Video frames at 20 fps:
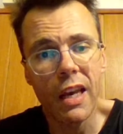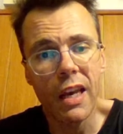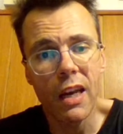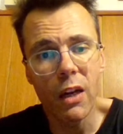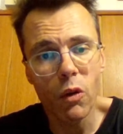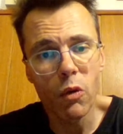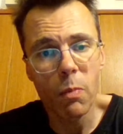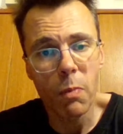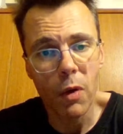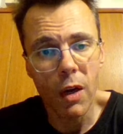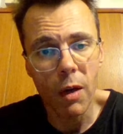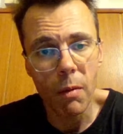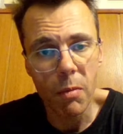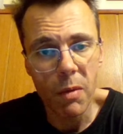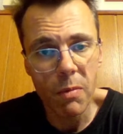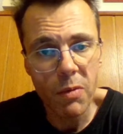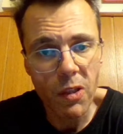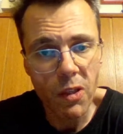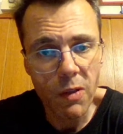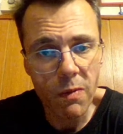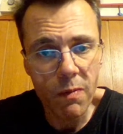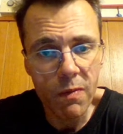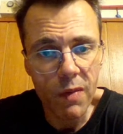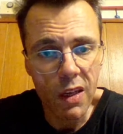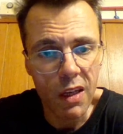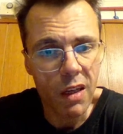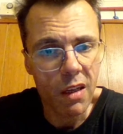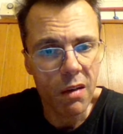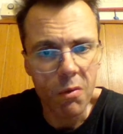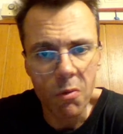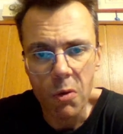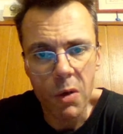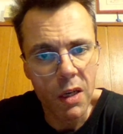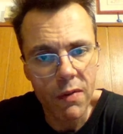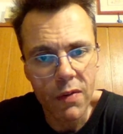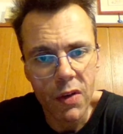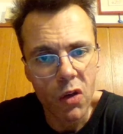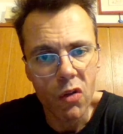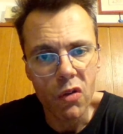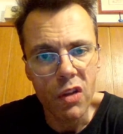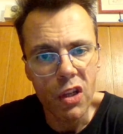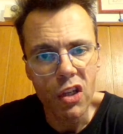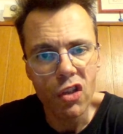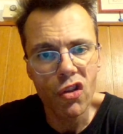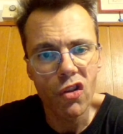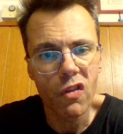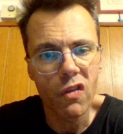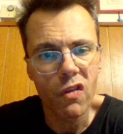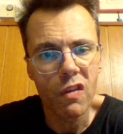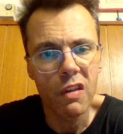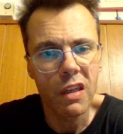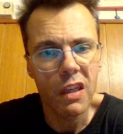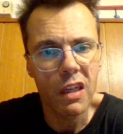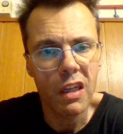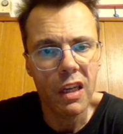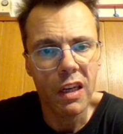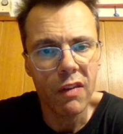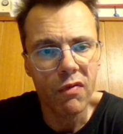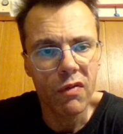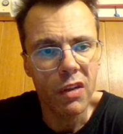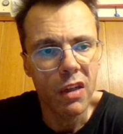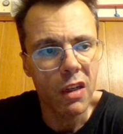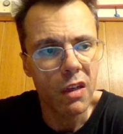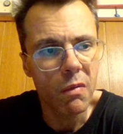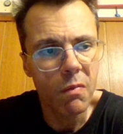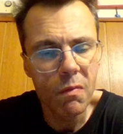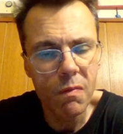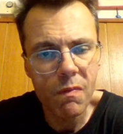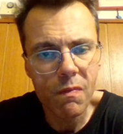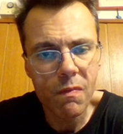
health problems in whatever condition they have done.